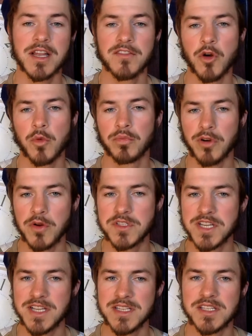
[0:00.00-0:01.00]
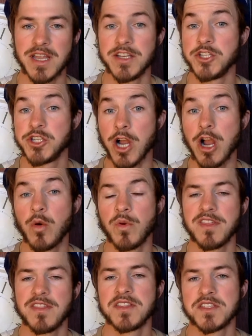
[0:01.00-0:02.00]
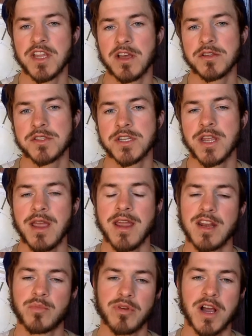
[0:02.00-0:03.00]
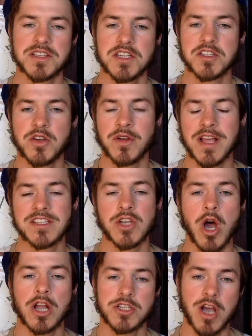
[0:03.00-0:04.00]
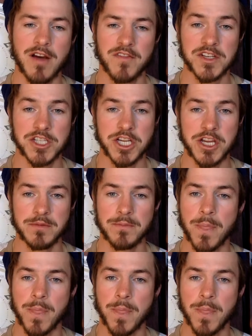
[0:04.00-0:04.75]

of old proteins and junk within the cells in a process known as autophagy.